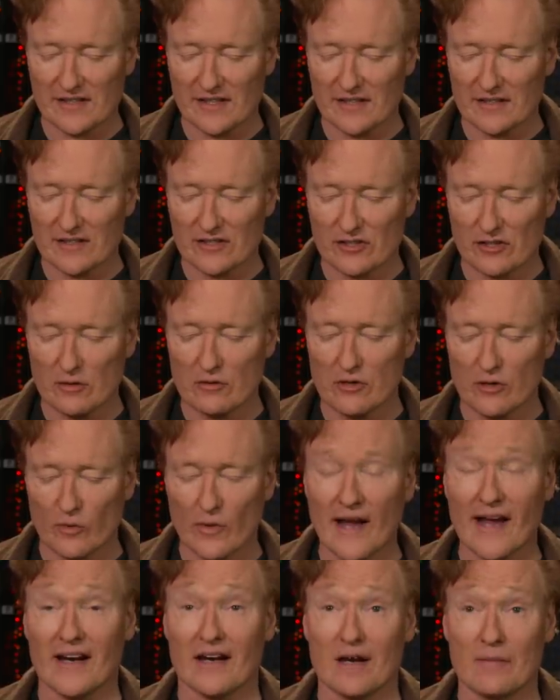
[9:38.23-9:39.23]
that's so
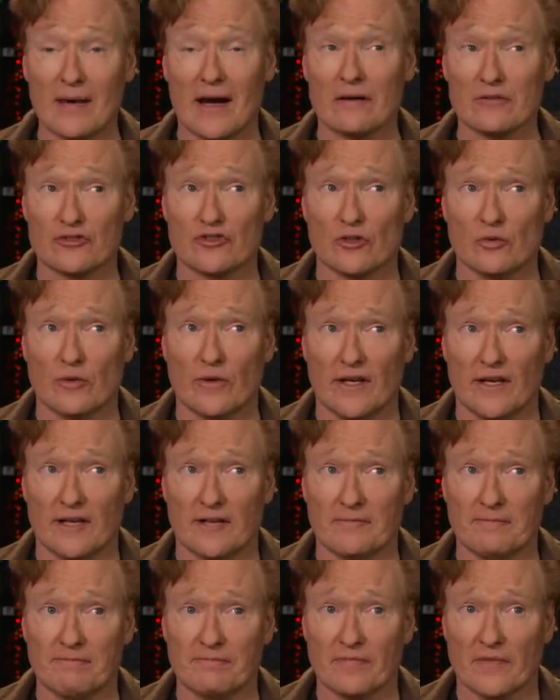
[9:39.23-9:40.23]
great about
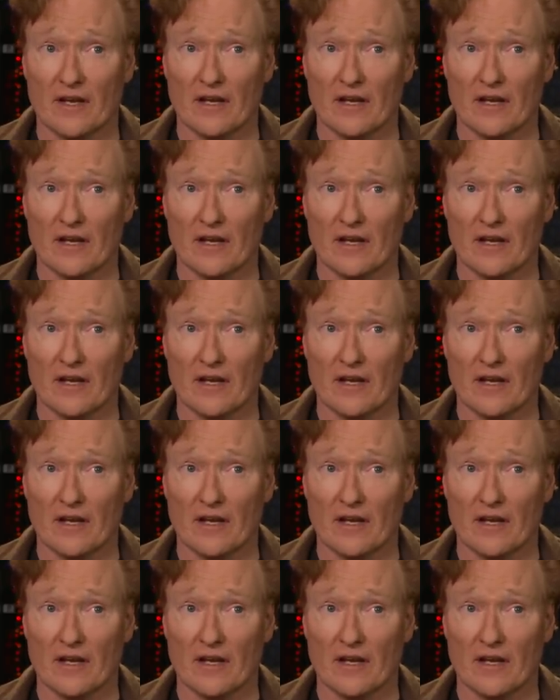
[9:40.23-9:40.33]
doing